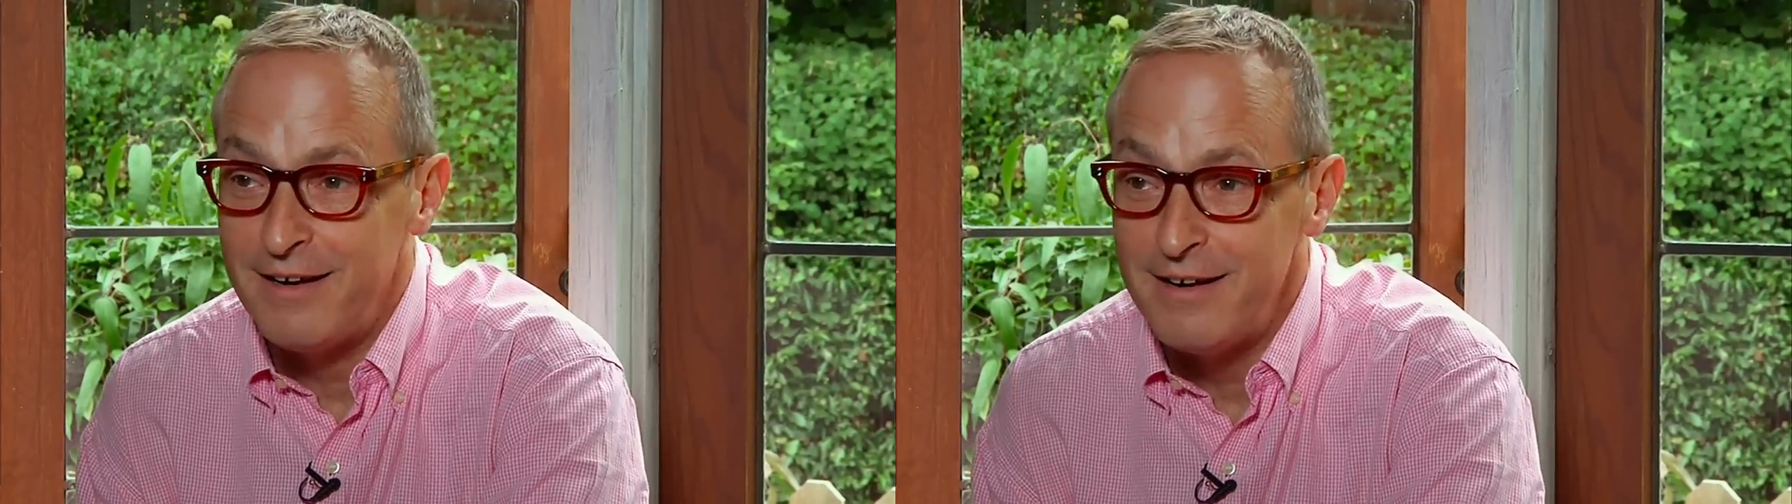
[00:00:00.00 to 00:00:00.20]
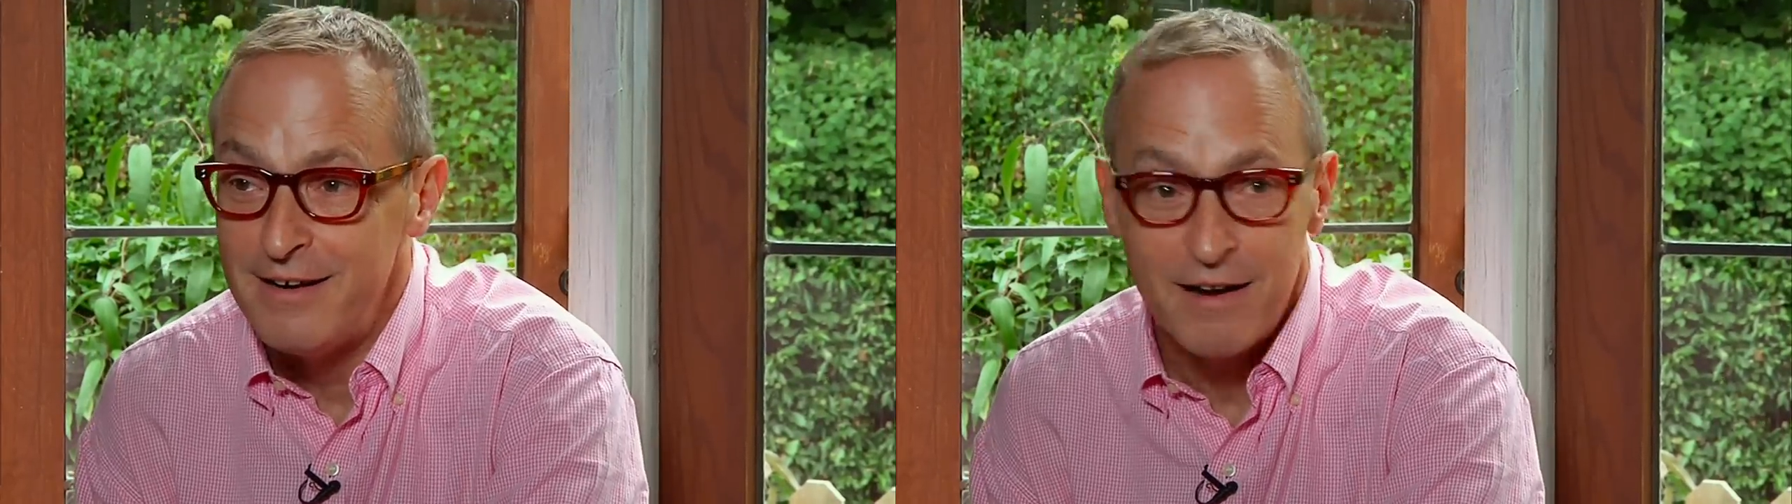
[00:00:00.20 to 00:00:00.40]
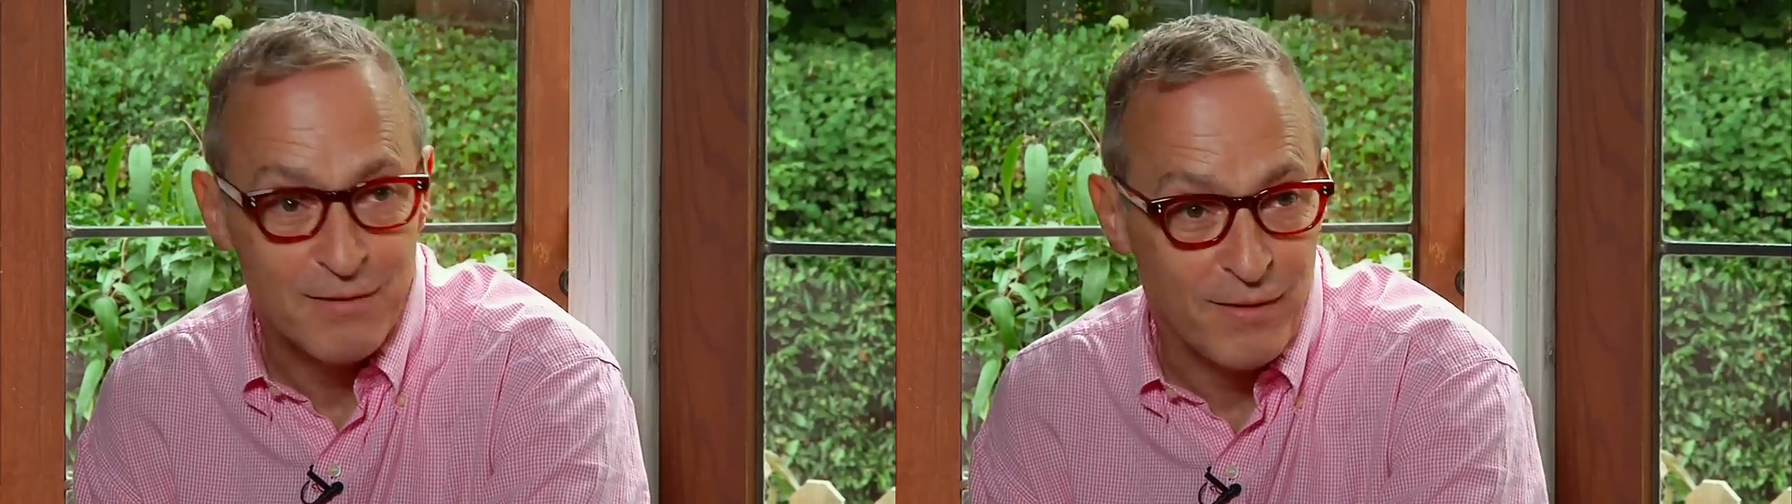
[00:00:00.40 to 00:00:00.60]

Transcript: None